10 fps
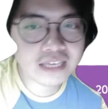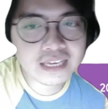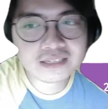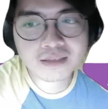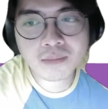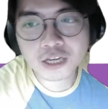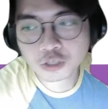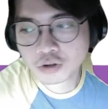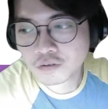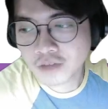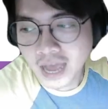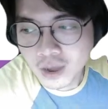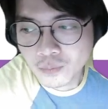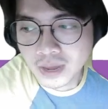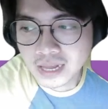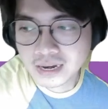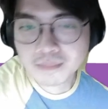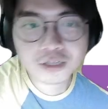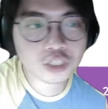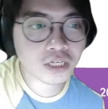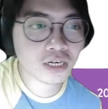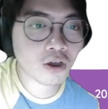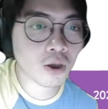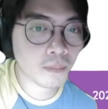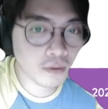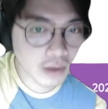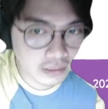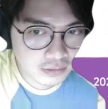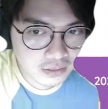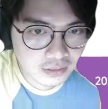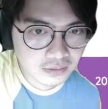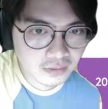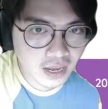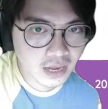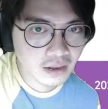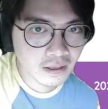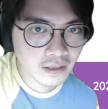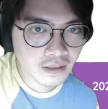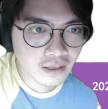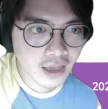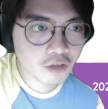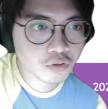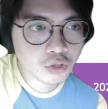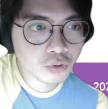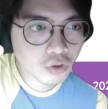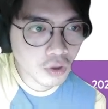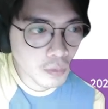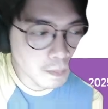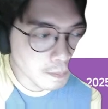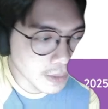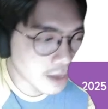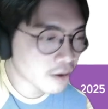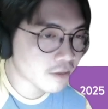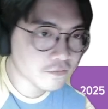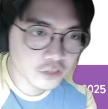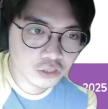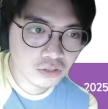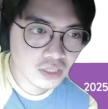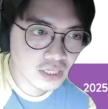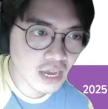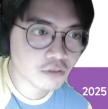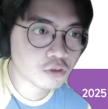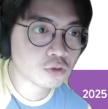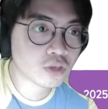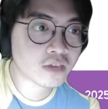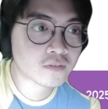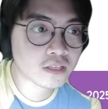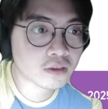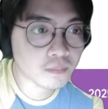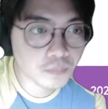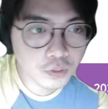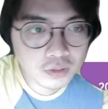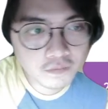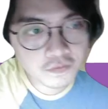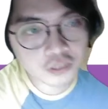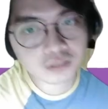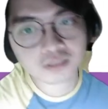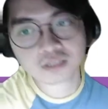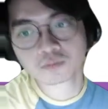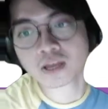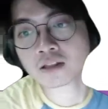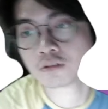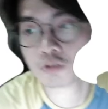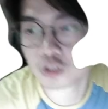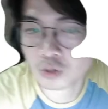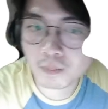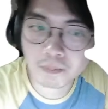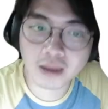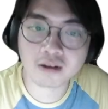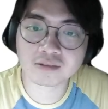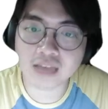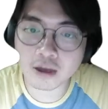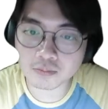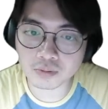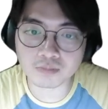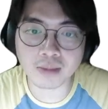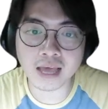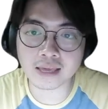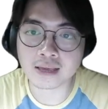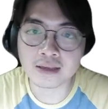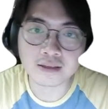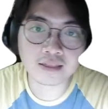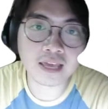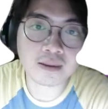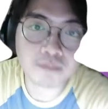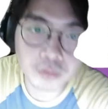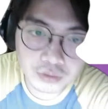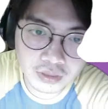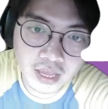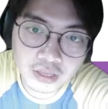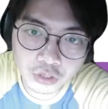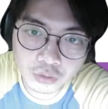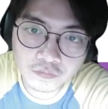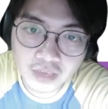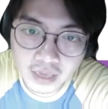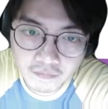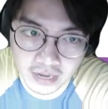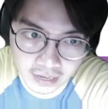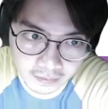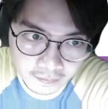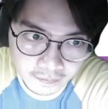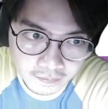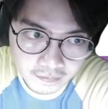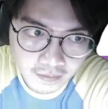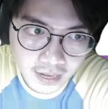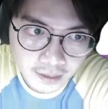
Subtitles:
is the measure of how well a machine operates, right? How do you compare efficiencies? How do you even compute efficiencies? Well, you just compare its output by the input that you've given it, right?